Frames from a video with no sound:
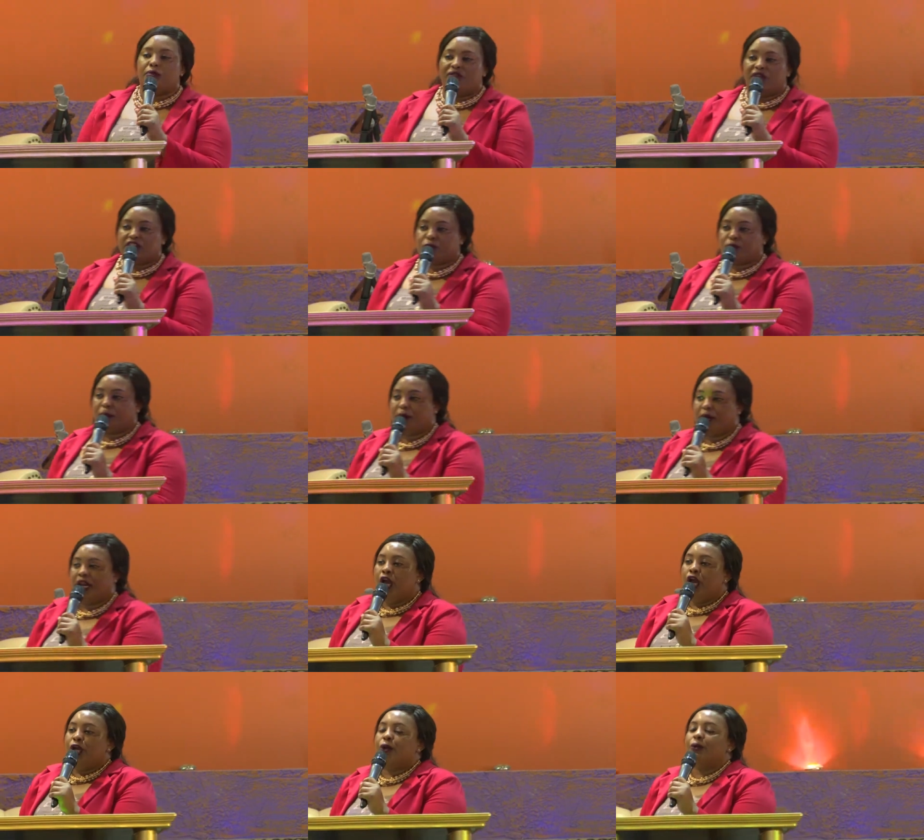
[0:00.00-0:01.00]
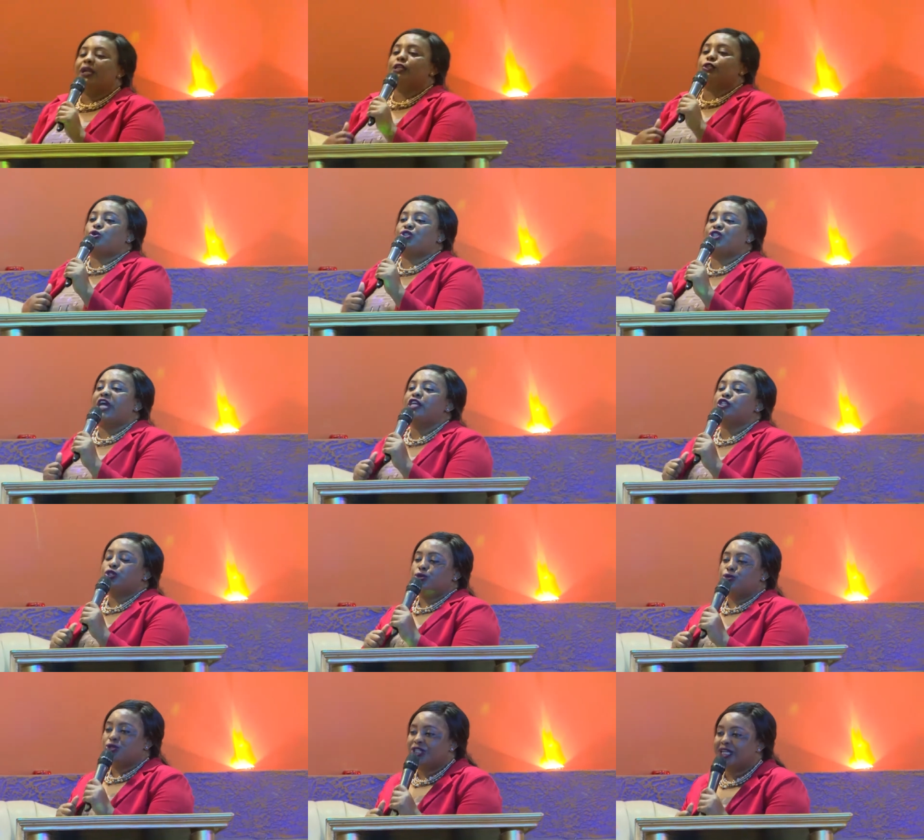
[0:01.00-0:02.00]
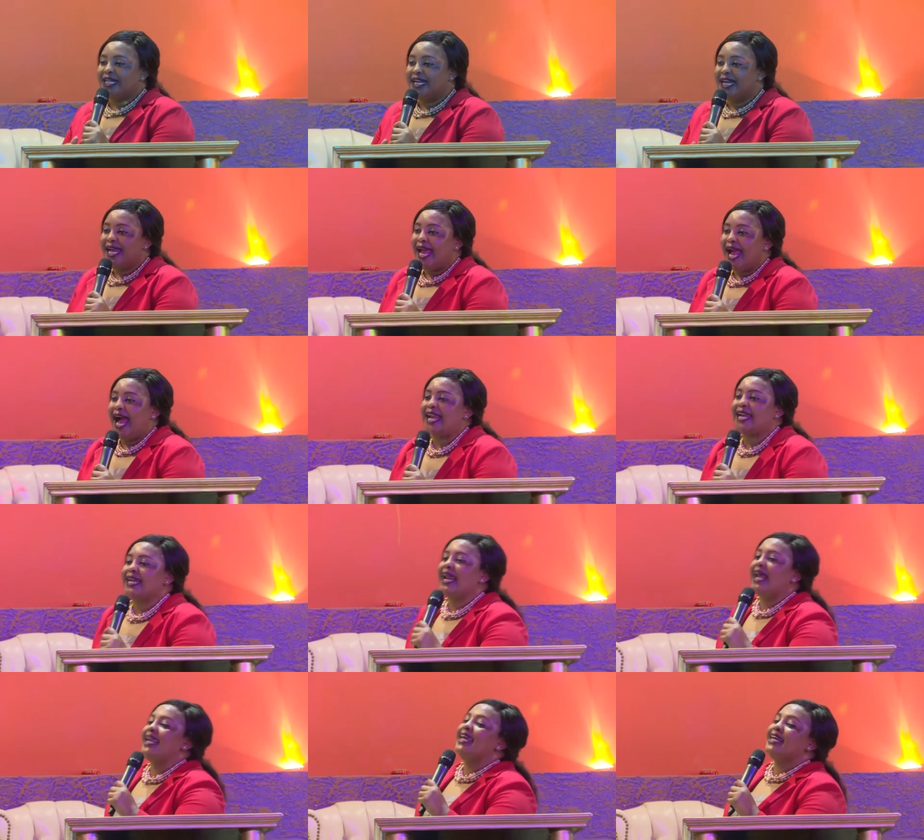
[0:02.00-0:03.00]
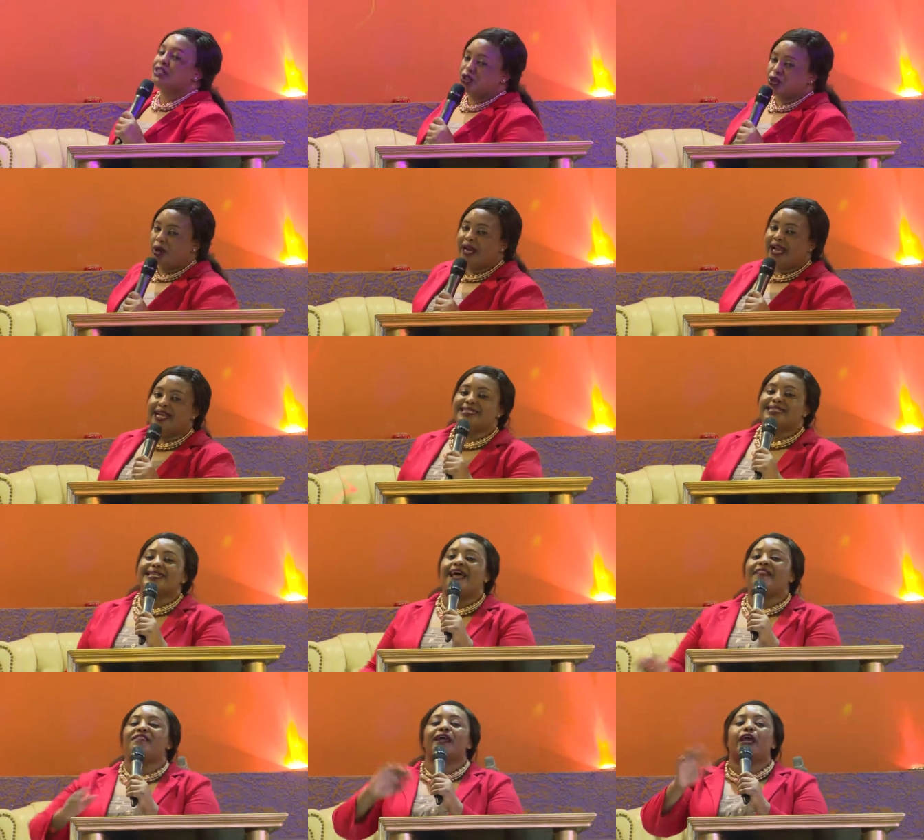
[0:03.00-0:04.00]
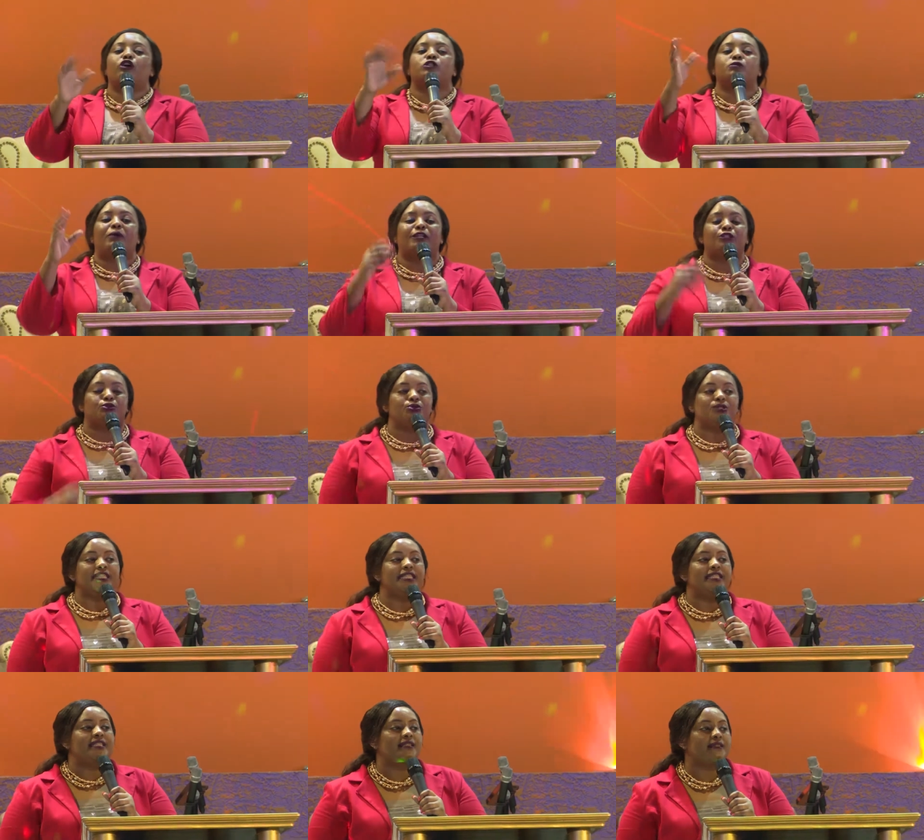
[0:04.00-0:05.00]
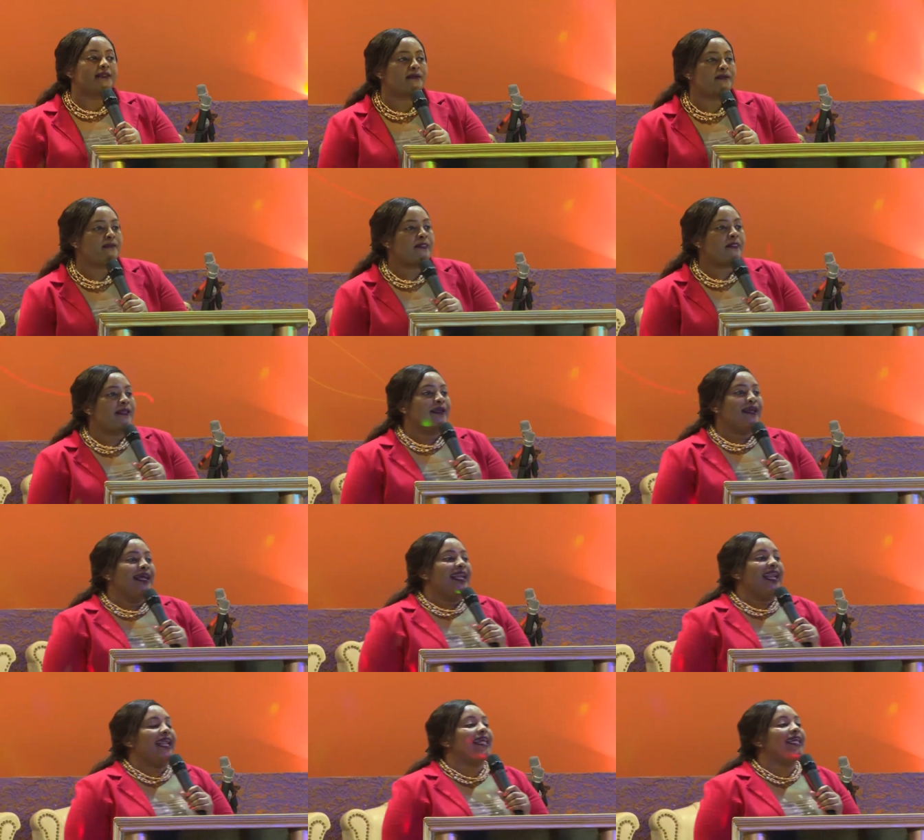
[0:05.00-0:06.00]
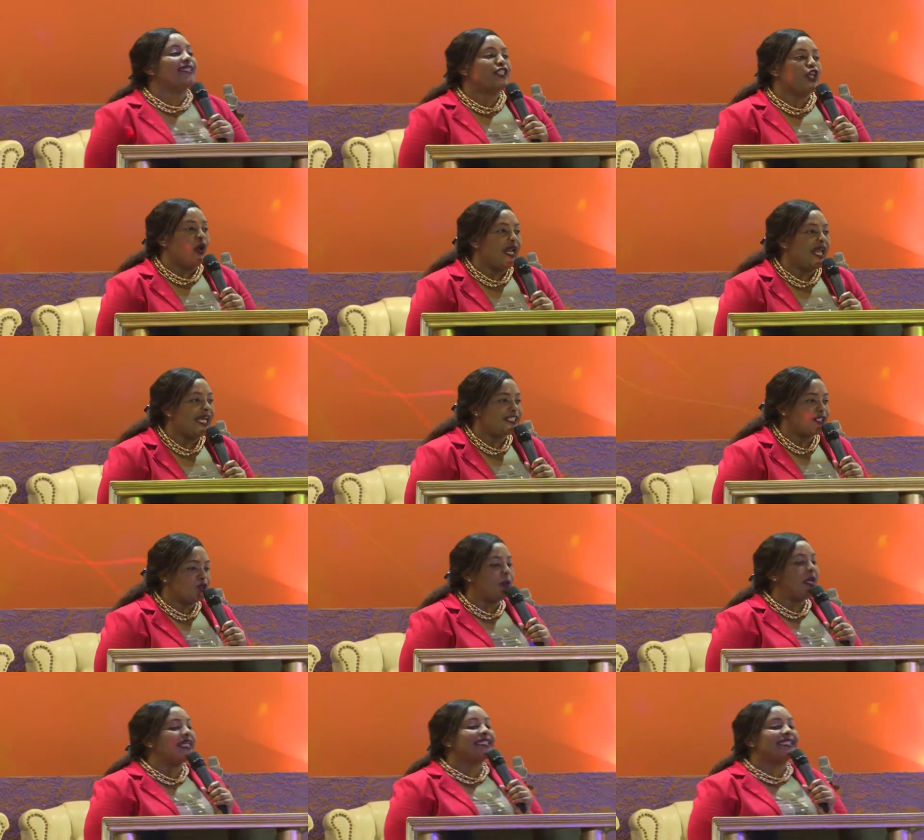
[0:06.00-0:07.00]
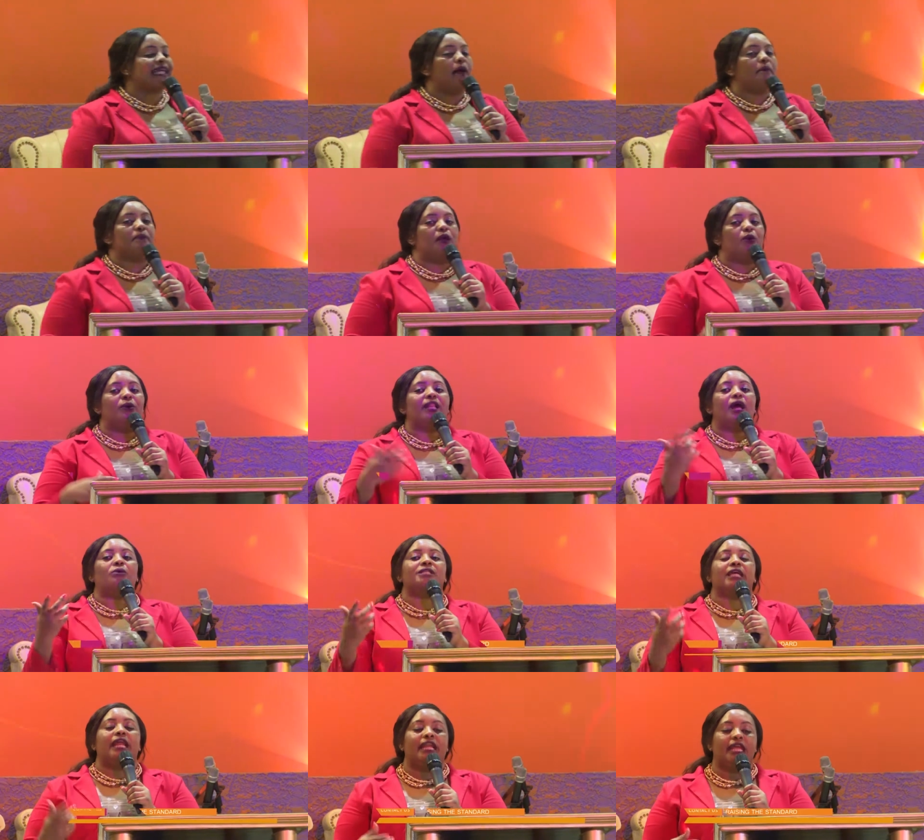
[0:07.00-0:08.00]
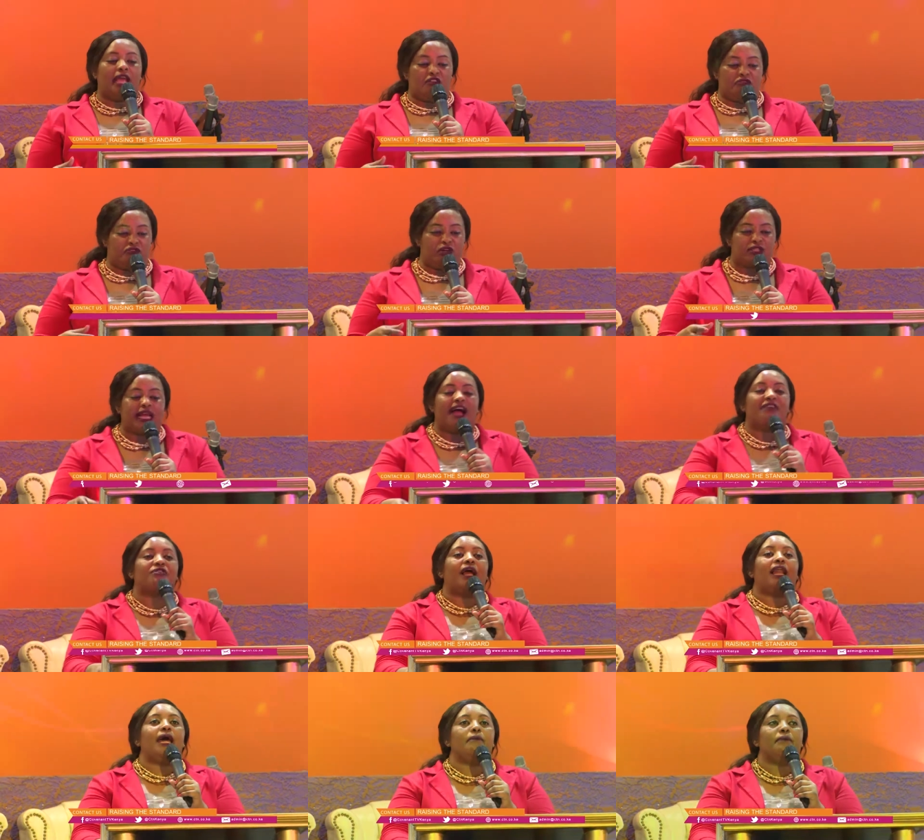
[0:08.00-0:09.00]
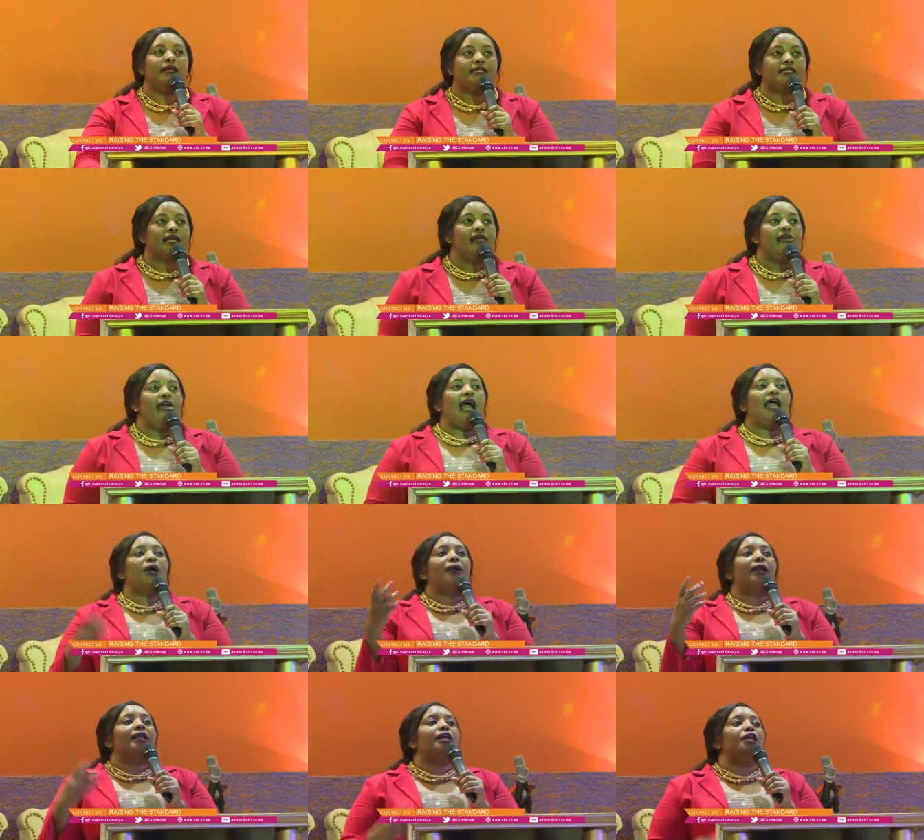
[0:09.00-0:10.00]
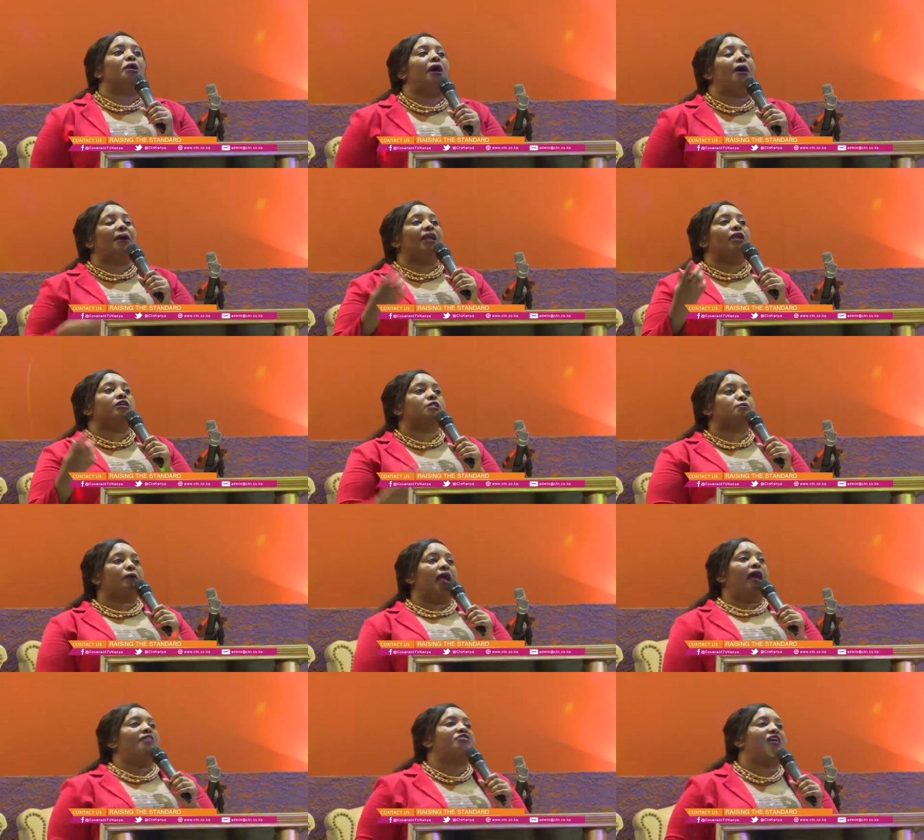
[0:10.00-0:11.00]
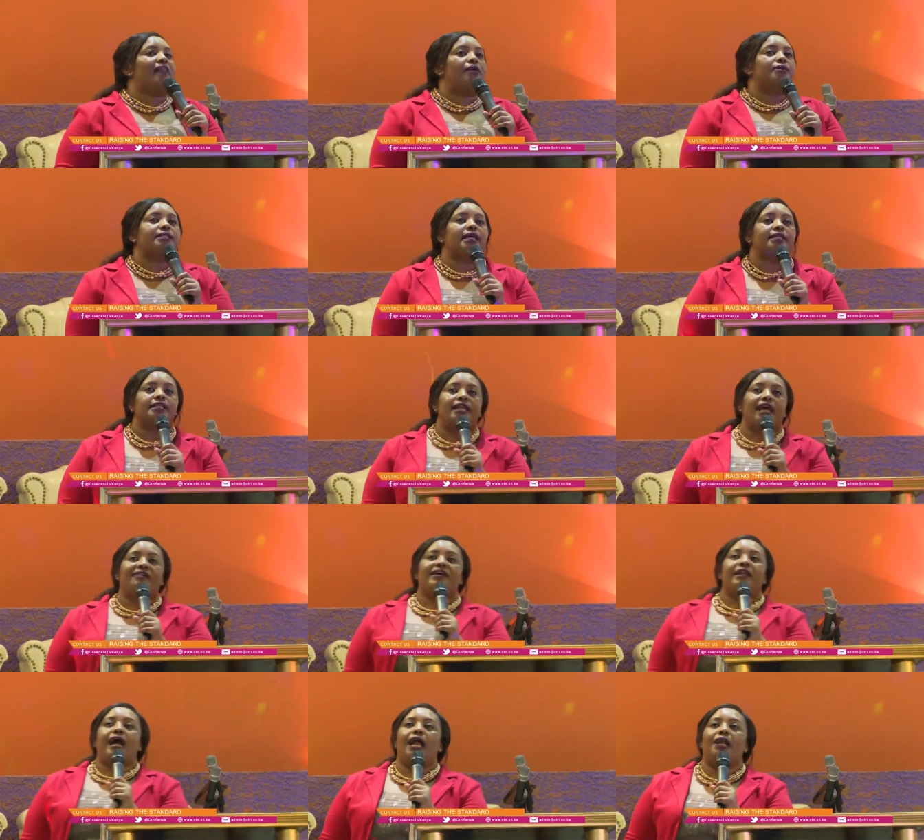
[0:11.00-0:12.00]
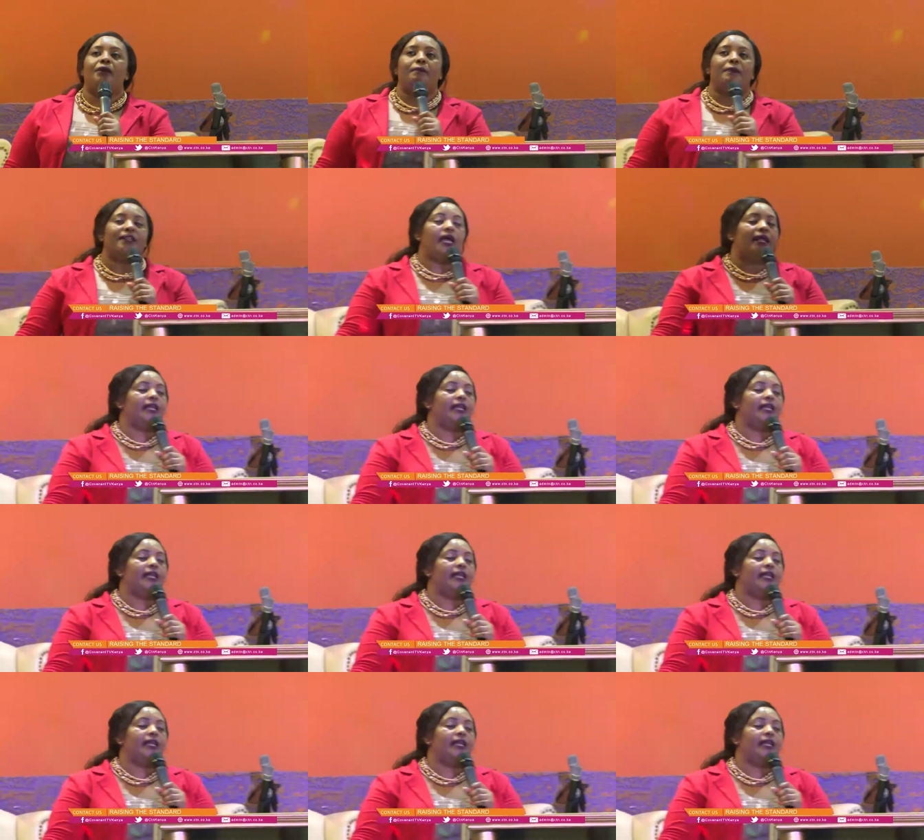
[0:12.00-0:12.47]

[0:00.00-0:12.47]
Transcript: of the spirit, you need to change routine. And religion is nothing else but routine. Religion is doing something without any effort. I've claimed it. I already know our Lord's prayer. Our Father who is that in heaven, hallowed be thy